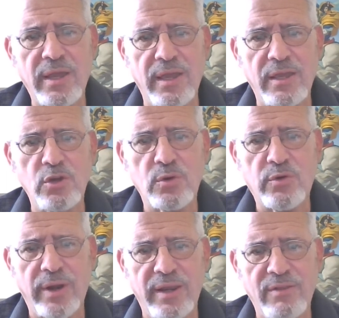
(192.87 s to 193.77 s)
a
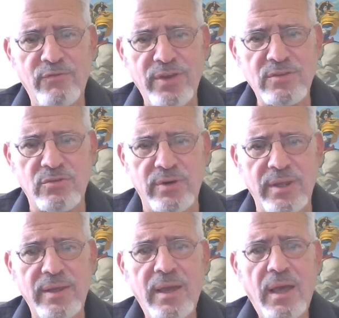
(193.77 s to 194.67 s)
Ukrainian
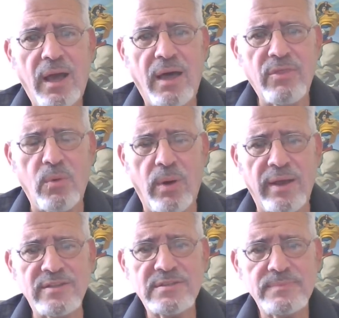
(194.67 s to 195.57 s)
victory.
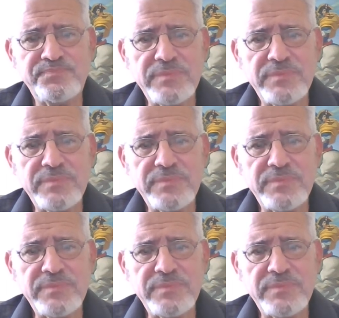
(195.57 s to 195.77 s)
Otherwise,